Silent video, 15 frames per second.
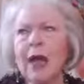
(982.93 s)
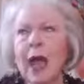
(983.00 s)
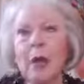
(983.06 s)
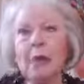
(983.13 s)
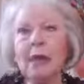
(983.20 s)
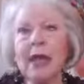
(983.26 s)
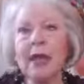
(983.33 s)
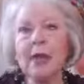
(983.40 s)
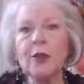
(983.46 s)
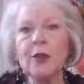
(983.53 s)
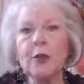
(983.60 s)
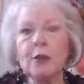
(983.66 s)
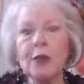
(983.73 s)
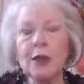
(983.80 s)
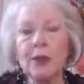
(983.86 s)

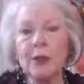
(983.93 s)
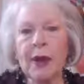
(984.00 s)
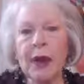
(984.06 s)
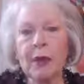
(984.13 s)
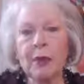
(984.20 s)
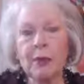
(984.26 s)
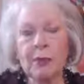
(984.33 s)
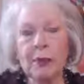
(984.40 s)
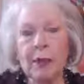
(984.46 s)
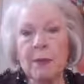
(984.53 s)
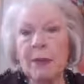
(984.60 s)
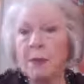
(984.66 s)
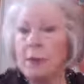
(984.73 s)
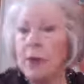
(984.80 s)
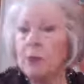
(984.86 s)
obligated to be around,
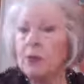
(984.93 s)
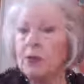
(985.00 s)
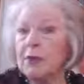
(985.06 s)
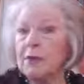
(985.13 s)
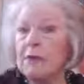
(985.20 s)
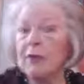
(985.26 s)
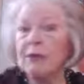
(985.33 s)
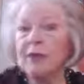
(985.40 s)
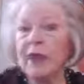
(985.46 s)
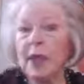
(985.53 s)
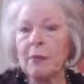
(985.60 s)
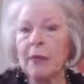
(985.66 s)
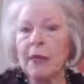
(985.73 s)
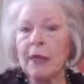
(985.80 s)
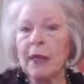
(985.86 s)
maybe members of your
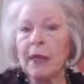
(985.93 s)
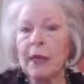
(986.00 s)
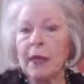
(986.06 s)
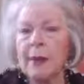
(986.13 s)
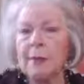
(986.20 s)
family,